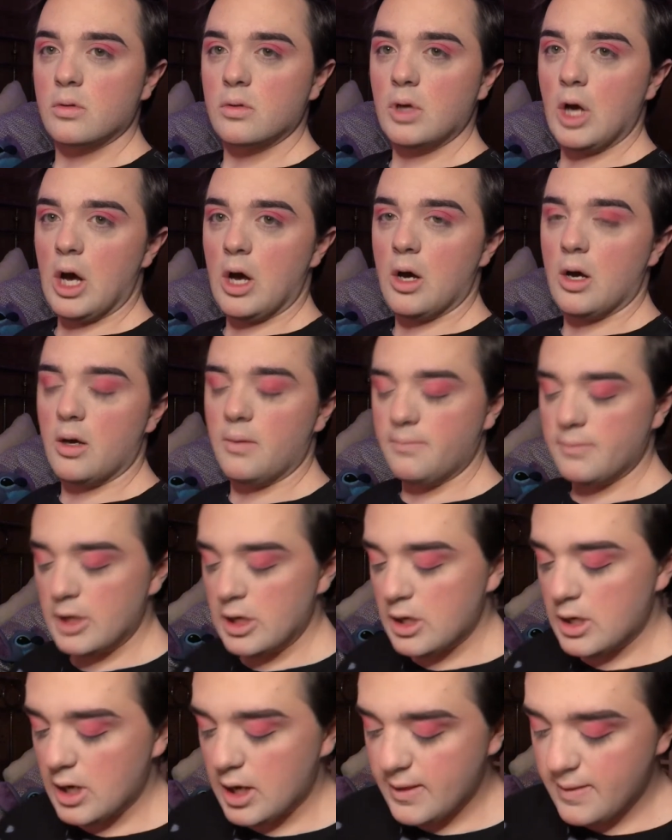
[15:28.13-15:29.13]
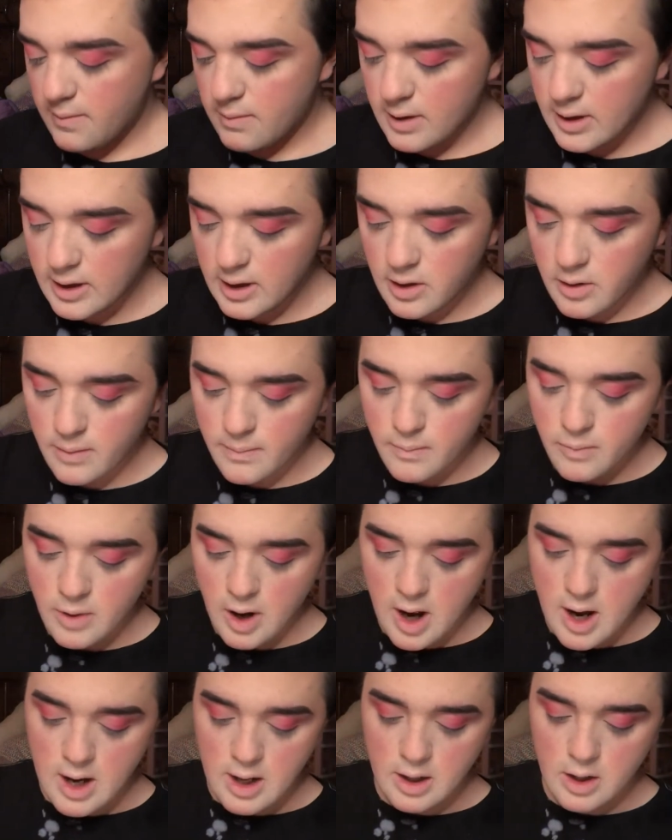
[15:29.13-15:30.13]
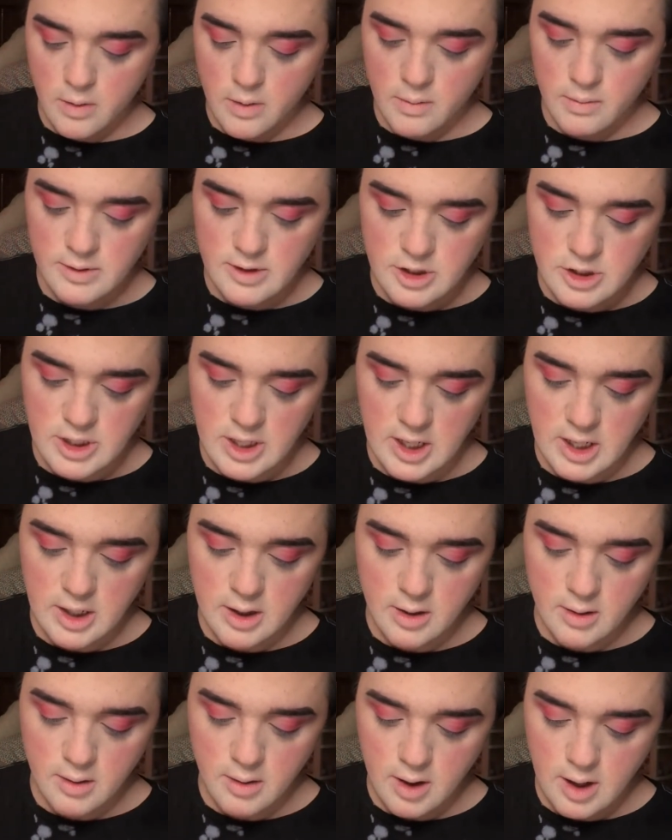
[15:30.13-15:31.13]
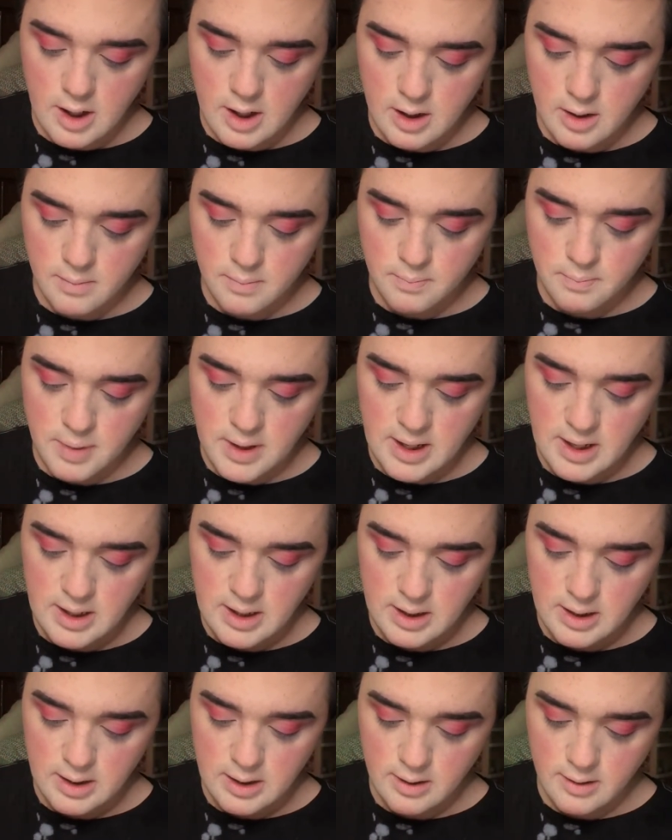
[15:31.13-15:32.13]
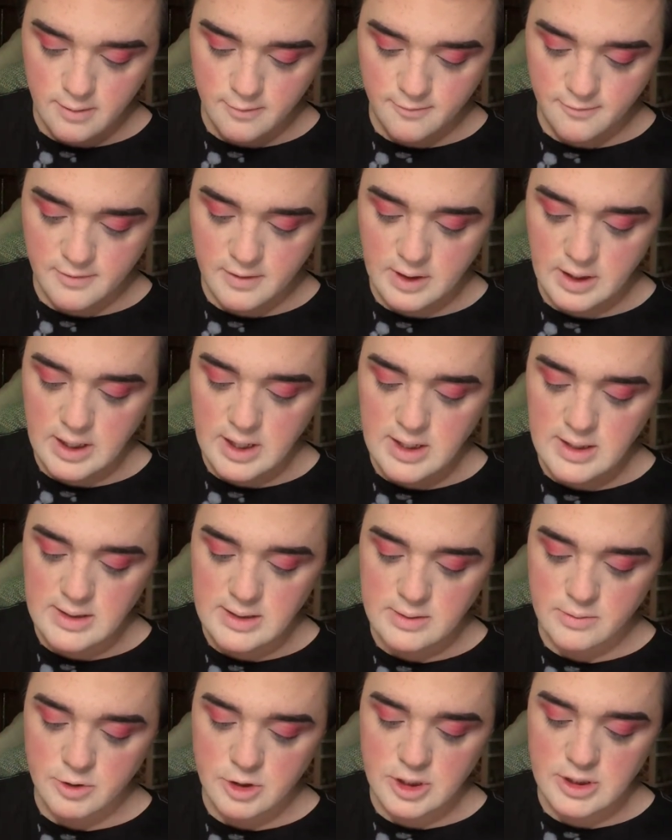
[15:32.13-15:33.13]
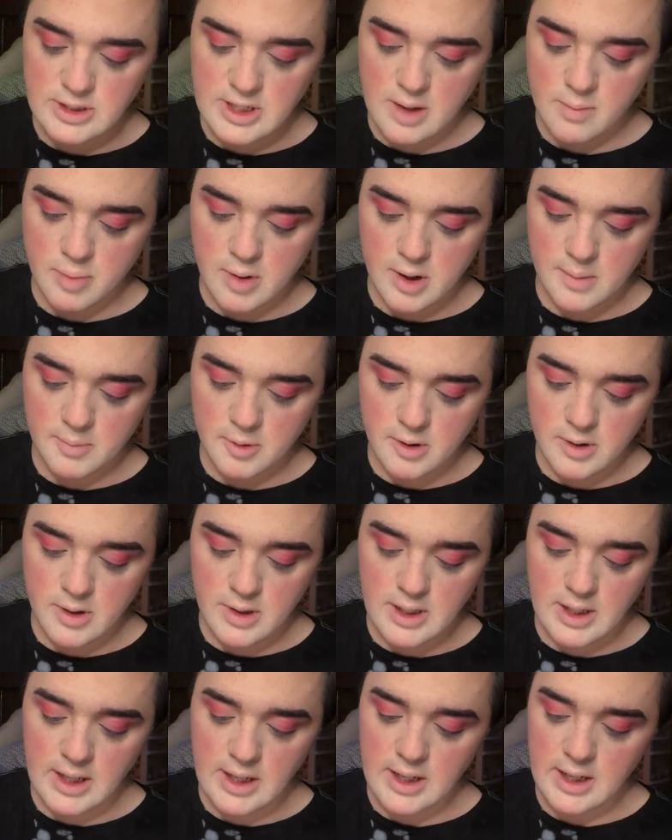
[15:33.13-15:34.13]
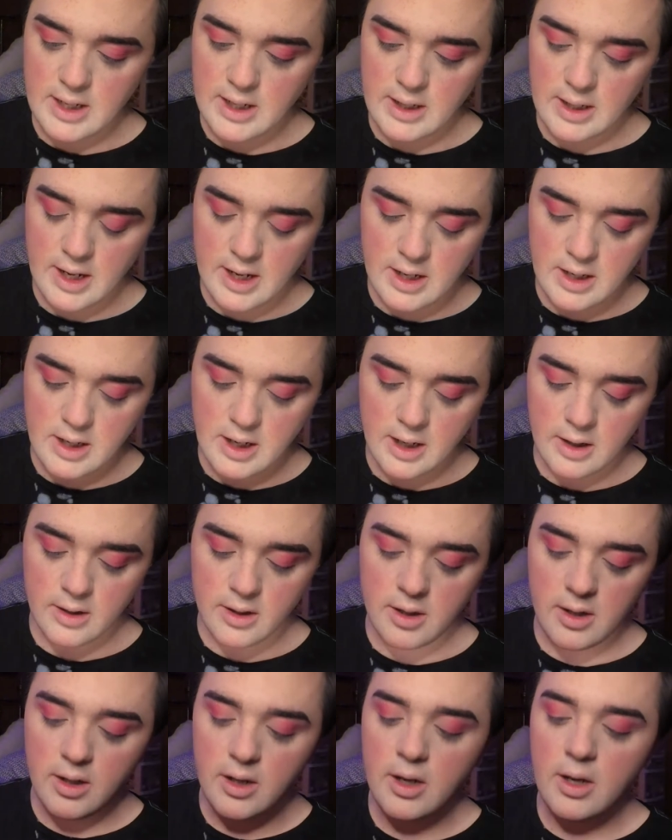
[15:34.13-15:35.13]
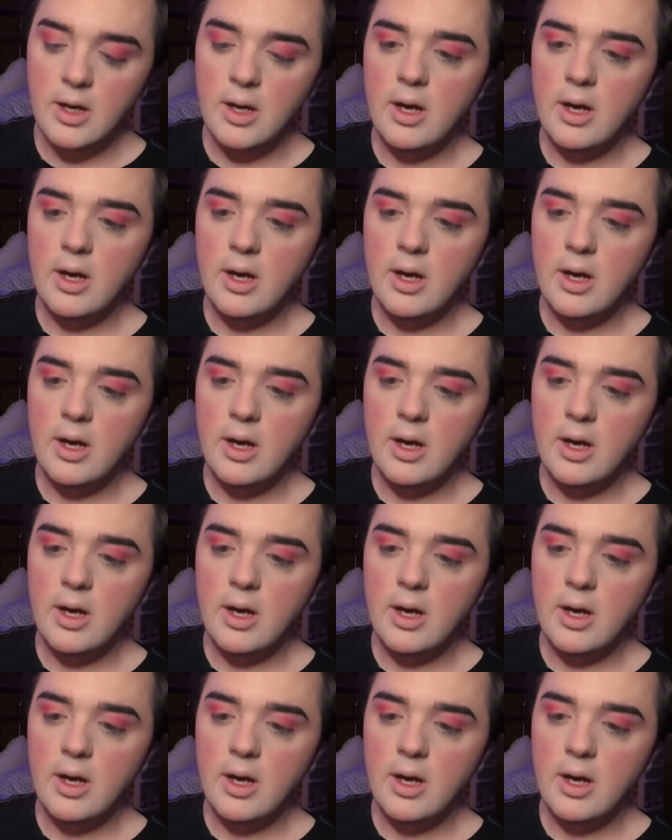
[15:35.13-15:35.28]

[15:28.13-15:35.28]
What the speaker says: Y'all. And then we're gonna go in with the shade Pink Fleet, which is that purpley kind of color.